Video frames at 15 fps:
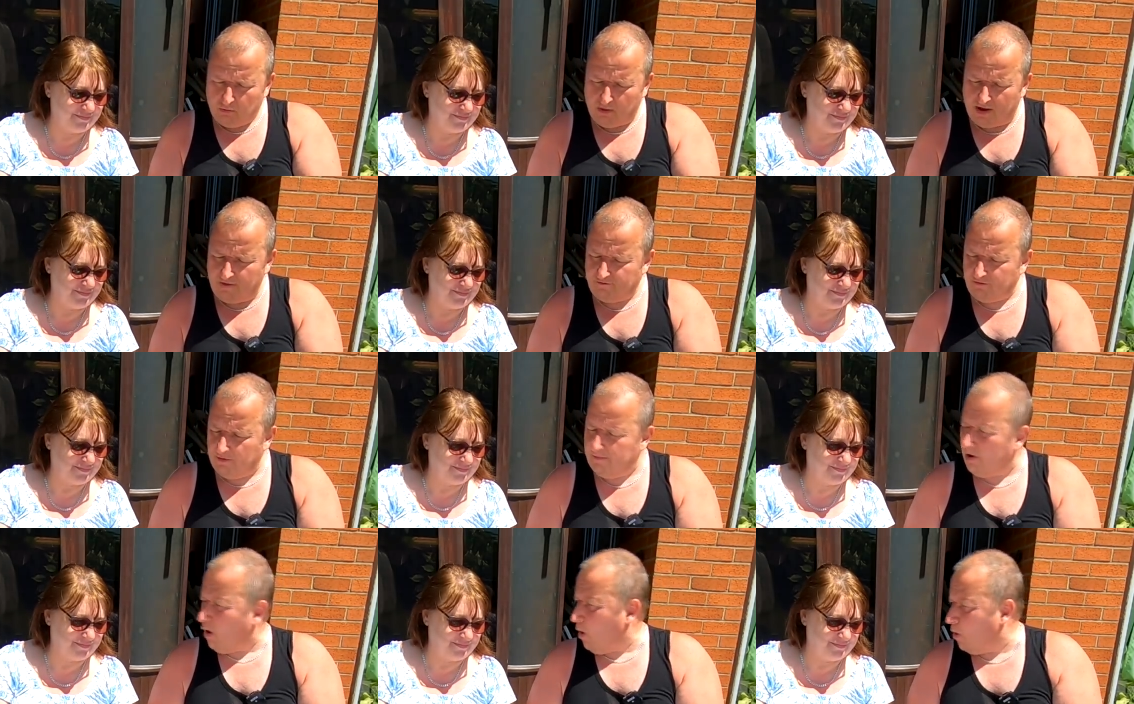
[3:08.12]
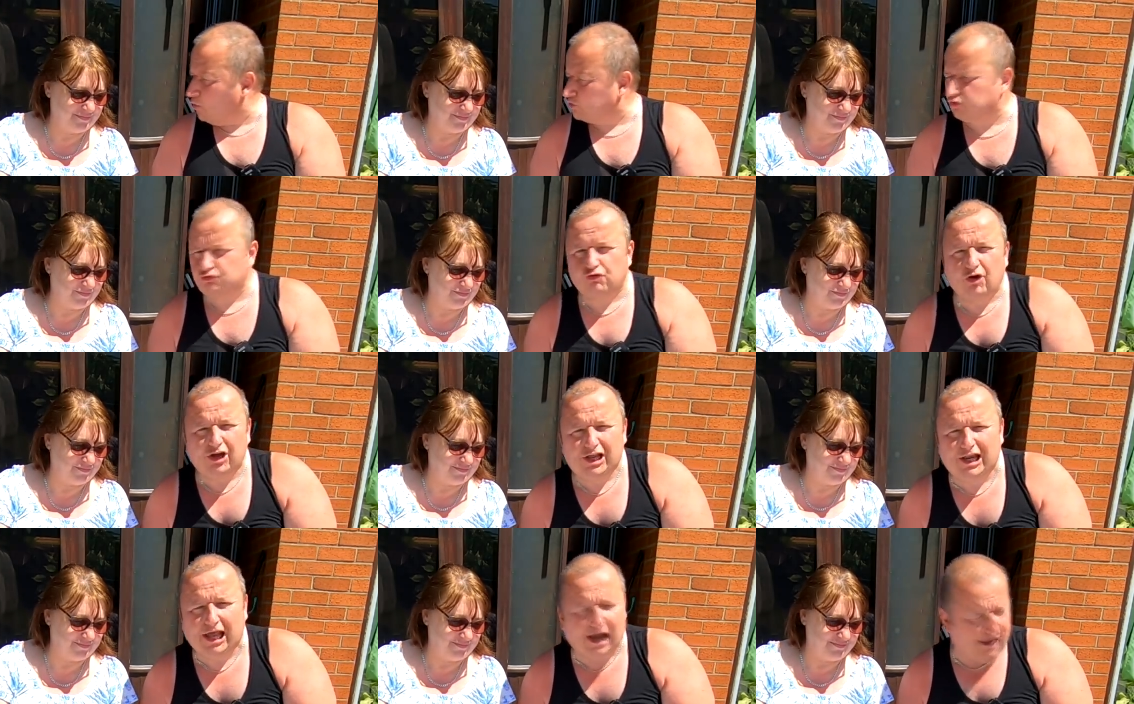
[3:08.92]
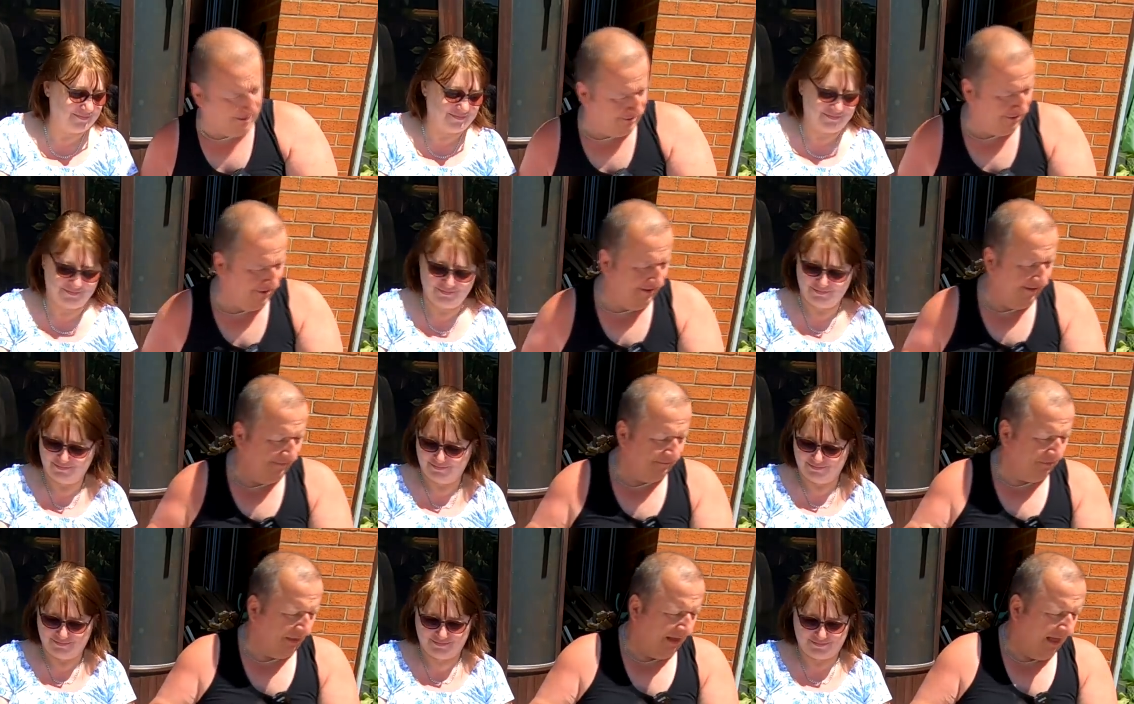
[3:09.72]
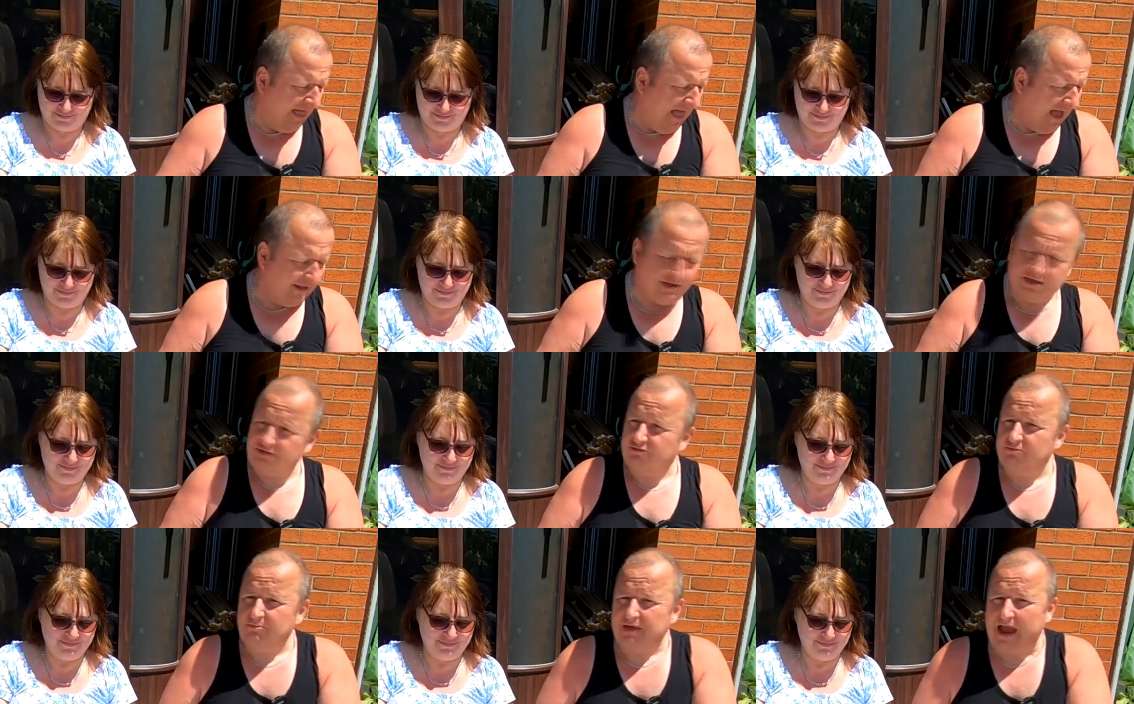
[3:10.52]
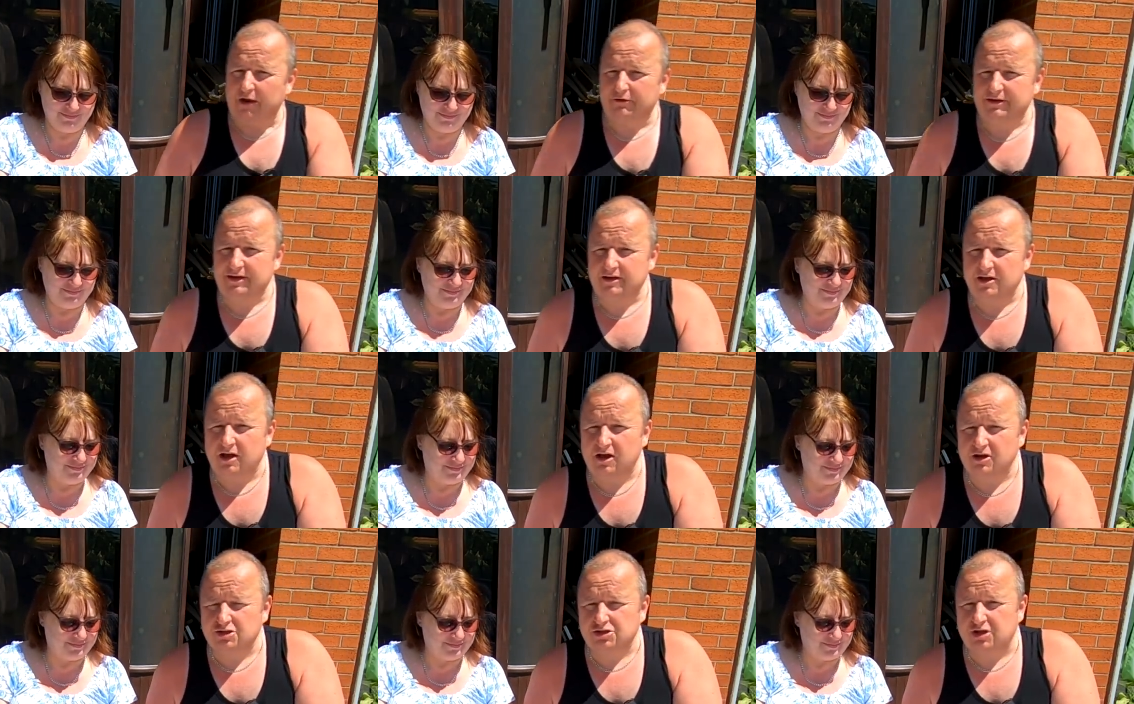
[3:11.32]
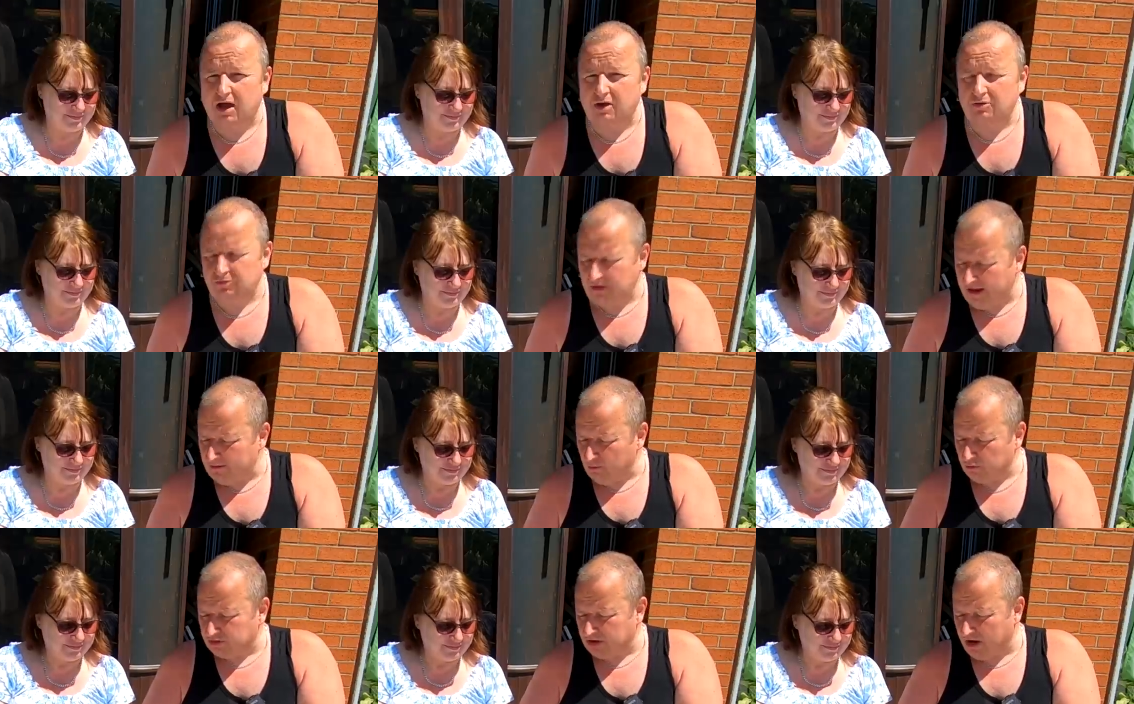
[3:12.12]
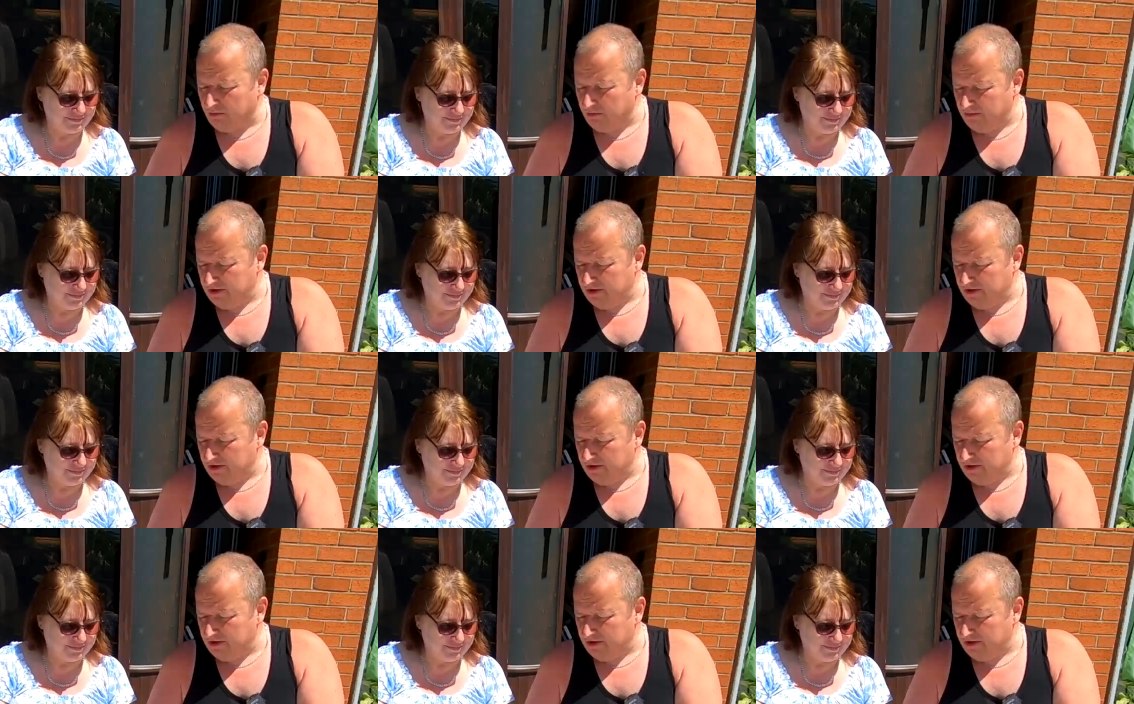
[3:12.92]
Speaker 1: the way from Australia. And this is from Gary uh, Stone and also